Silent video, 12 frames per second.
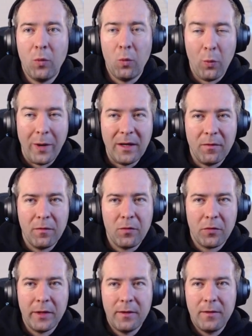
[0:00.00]
Wait
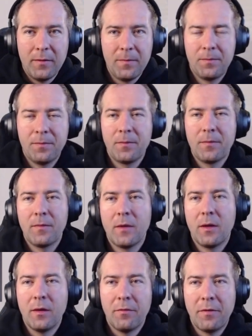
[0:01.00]
for it.
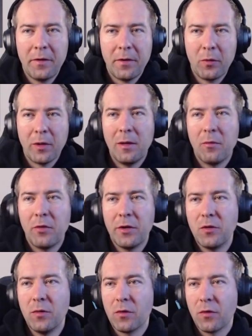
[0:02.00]
The ferry quickly
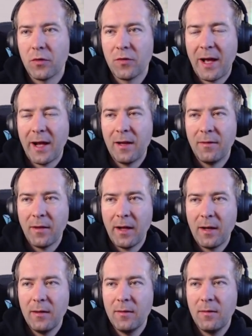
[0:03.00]
brings you across
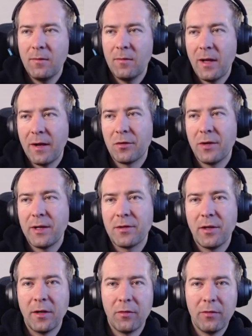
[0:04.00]
Island. After
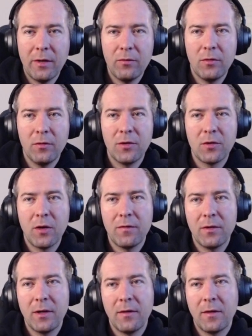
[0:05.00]
asking around, you
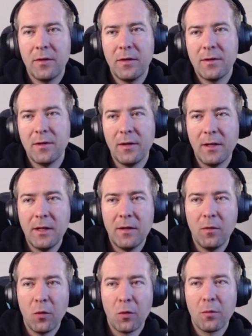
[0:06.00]
discover that there is indeed
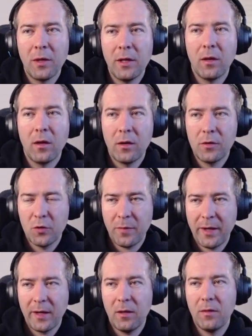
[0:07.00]
normally a large
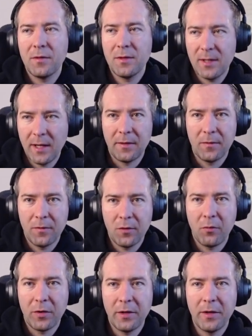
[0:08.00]
pile of sand
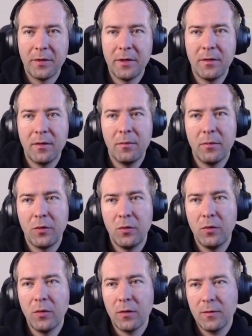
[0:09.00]
somewhere near here, but you
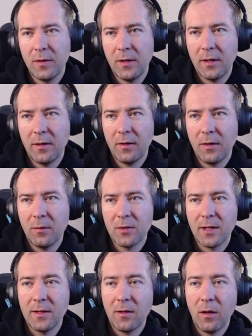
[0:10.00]
do not see anything
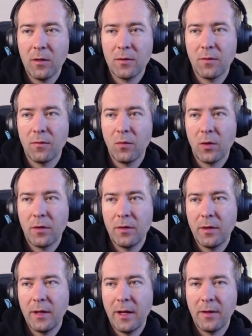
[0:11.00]
beside lots of
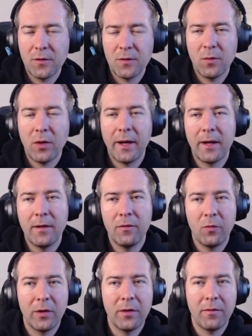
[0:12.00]
water and the small island
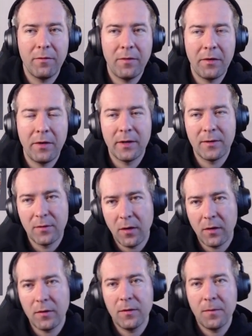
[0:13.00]
where the ferry has
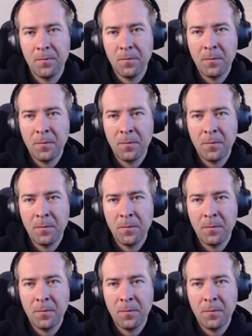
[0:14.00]
docked.